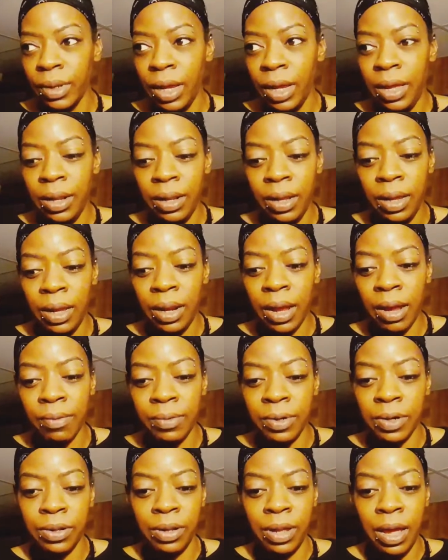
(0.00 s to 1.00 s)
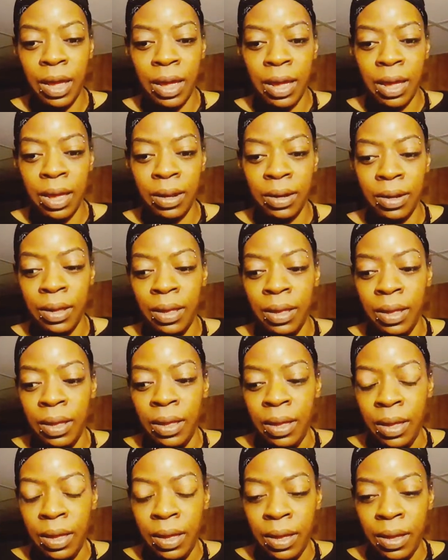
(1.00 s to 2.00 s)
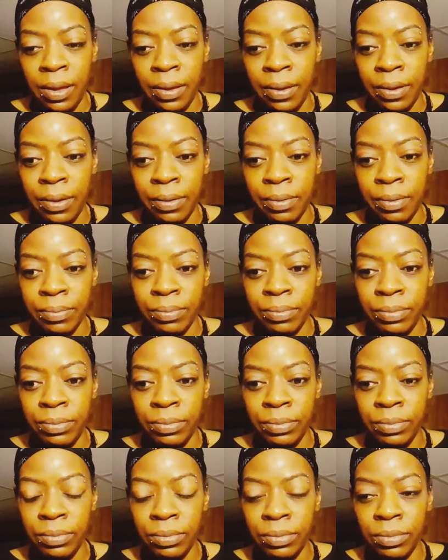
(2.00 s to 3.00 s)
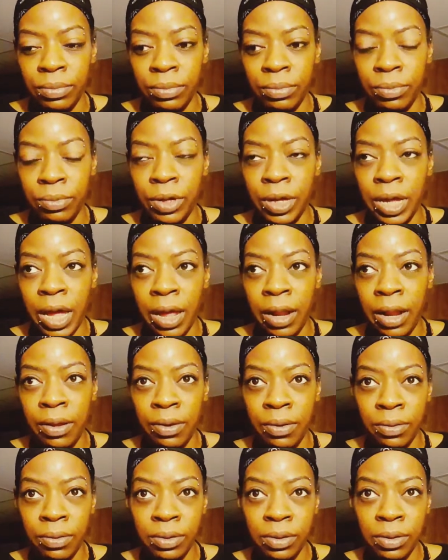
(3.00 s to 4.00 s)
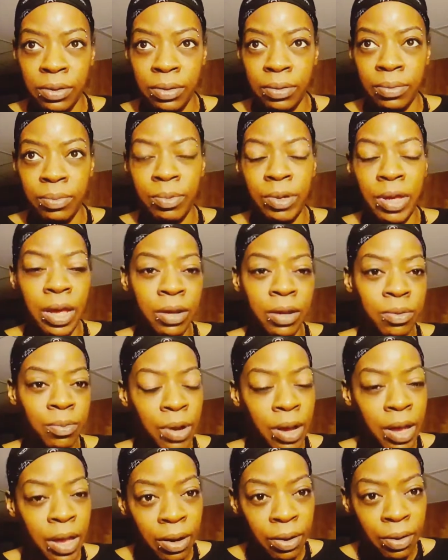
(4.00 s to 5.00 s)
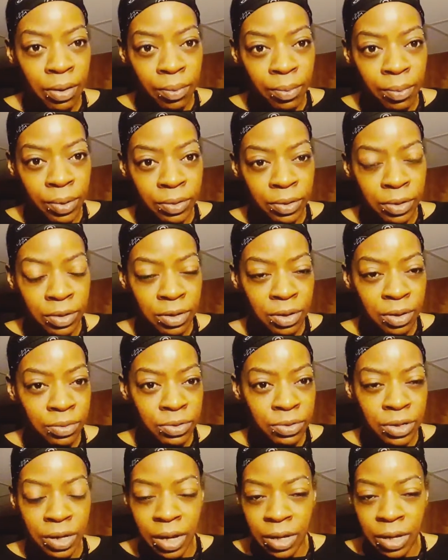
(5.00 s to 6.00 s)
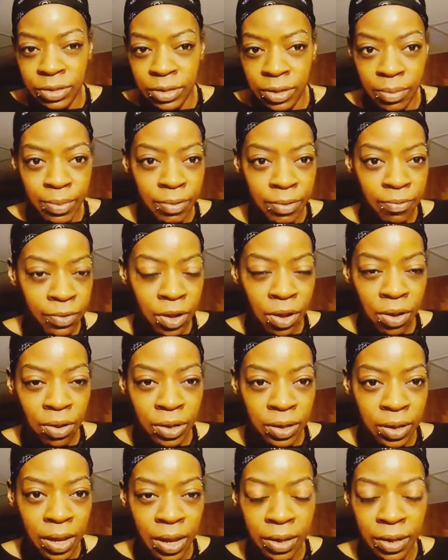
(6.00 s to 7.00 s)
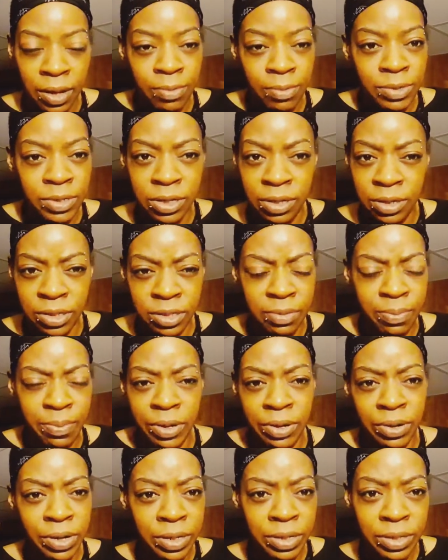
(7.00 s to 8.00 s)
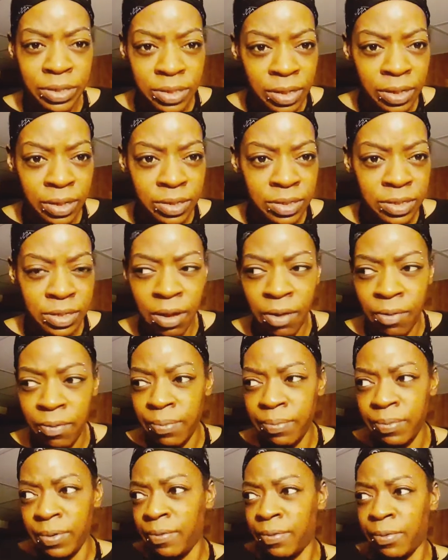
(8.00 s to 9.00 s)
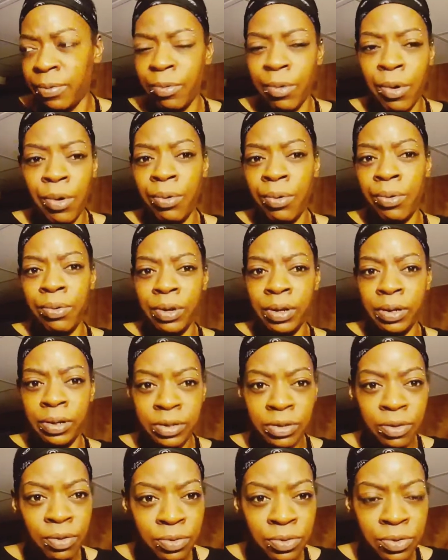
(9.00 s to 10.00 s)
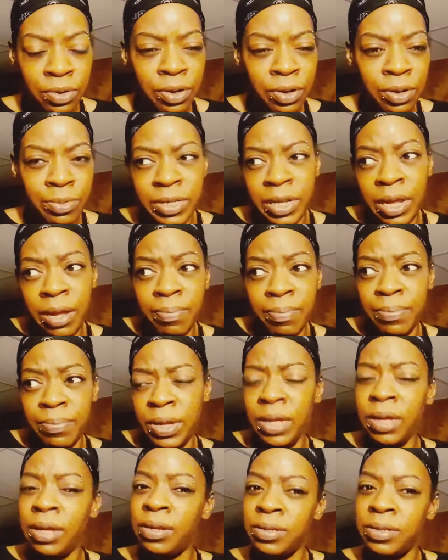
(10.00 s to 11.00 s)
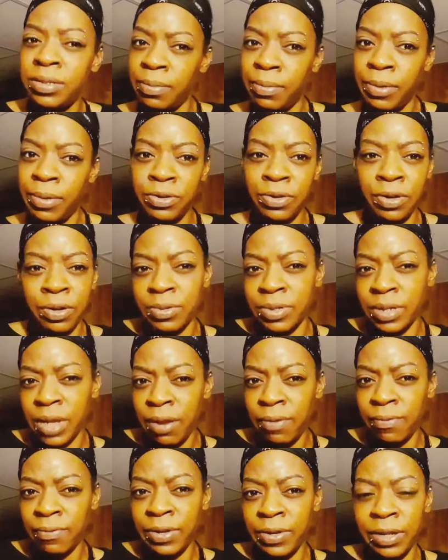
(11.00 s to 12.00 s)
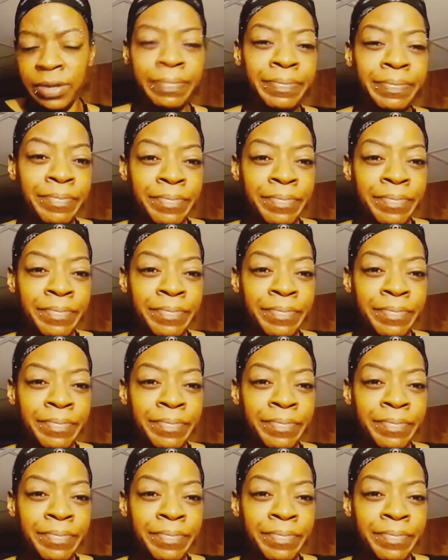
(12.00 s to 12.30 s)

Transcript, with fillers: And then after that, um, we got here on the, we had to ride home on a tow truck. I should have been vlogging that. That was an experience in itself. Never rolled in a tow truck. It was like being in a semi-truck. It was kind of fun.